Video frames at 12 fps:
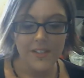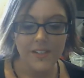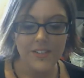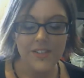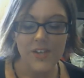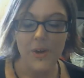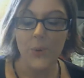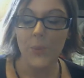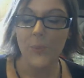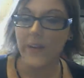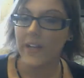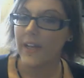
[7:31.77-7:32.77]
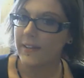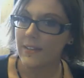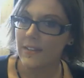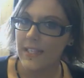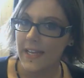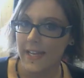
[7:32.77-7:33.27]
so when I lay in
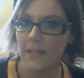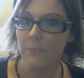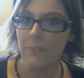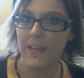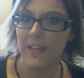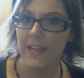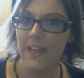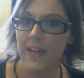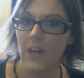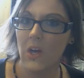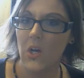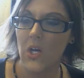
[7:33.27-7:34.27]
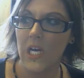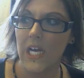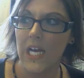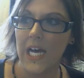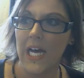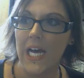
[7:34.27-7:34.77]
the tanning bed now,
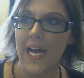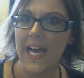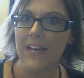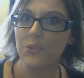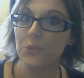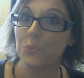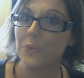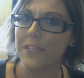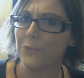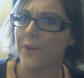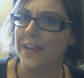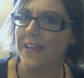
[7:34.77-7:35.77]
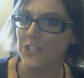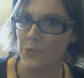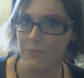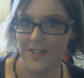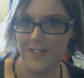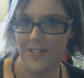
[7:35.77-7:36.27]
I have to rearrange
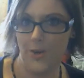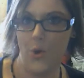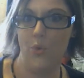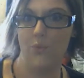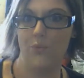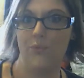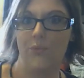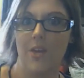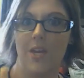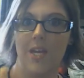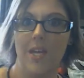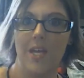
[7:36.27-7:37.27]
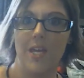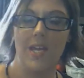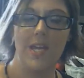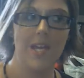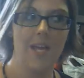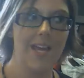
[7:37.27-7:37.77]
myself
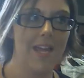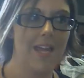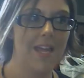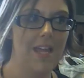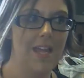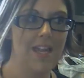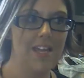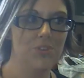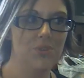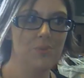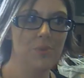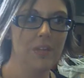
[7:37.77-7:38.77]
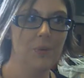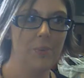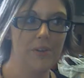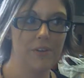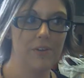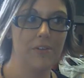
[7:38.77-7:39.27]
and it's really
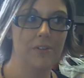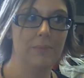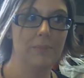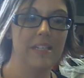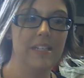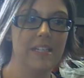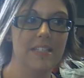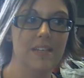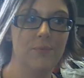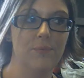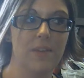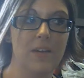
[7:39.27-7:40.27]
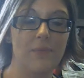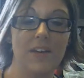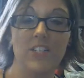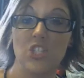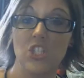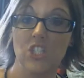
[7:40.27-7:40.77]
weird because if, if I
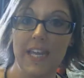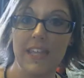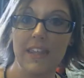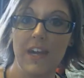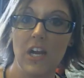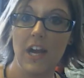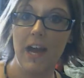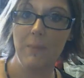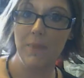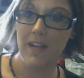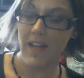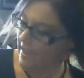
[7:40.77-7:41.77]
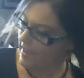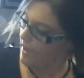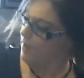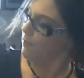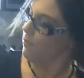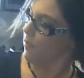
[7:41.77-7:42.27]
just lay there, I'm going to
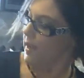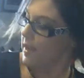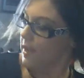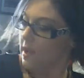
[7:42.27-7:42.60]
have like